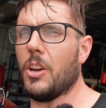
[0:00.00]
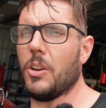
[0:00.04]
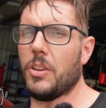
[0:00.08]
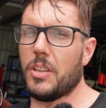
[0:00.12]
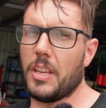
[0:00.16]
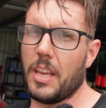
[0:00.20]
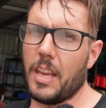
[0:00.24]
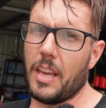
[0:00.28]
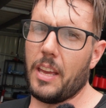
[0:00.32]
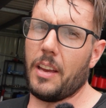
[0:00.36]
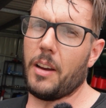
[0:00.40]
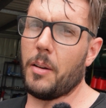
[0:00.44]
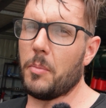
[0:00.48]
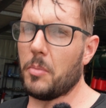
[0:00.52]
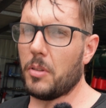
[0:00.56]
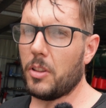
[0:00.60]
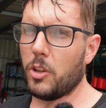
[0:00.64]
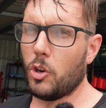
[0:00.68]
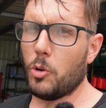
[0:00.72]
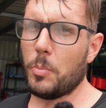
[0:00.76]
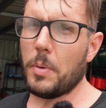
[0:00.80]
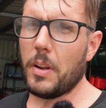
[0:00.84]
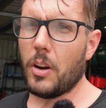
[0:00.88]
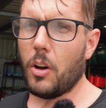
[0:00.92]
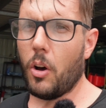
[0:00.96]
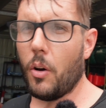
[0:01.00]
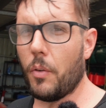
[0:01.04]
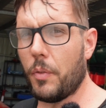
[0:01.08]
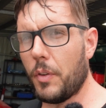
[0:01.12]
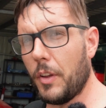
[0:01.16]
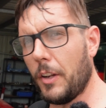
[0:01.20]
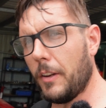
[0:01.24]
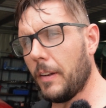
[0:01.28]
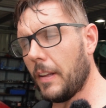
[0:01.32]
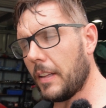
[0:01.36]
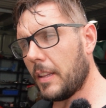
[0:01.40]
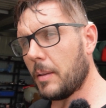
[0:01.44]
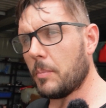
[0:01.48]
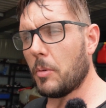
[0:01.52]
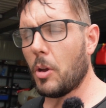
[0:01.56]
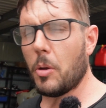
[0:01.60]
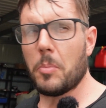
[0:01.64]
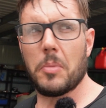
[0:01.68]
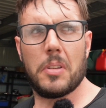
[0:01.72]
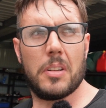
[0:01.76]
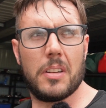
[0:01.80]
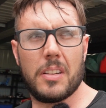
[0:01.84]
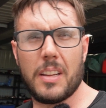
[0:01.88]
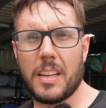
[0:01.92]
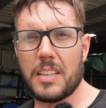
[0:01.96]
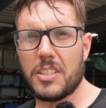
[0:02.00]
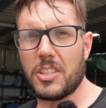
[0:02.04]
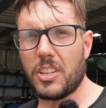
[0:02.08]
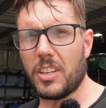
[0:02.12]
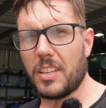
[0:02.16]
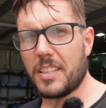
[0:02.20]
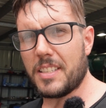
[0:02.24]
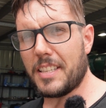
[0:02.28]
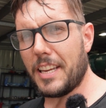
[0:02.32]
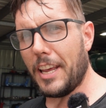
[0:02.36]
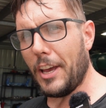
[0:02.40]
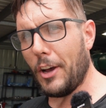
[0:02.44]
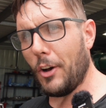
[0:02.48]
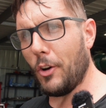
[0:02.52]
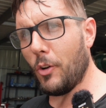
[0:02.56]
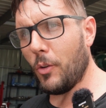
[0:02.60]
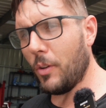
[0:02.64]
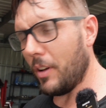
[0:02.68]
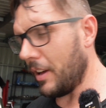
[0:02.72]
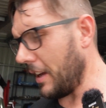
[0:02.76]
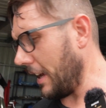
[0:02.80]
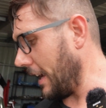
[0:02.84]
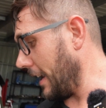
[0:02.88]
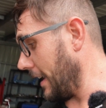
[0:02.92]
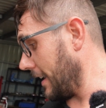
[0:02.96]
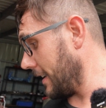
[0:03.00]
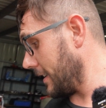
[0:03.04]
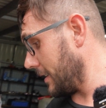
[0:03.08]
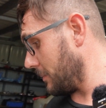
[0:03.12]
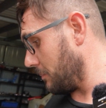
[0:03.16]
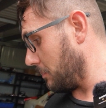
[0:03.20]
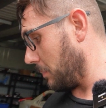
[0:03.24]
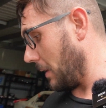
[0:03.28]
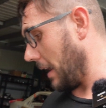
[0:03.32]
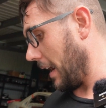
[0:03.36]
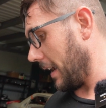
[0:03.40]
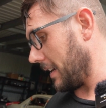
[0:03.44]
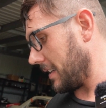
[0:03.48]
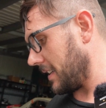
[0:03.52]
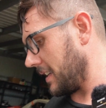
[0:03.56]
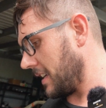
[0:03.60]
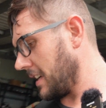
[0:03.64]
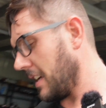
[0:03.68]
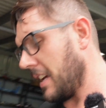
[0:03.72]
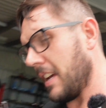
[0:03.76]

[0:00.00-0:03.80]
yeah, I'm a little bit off it at the moment, as you can tell, but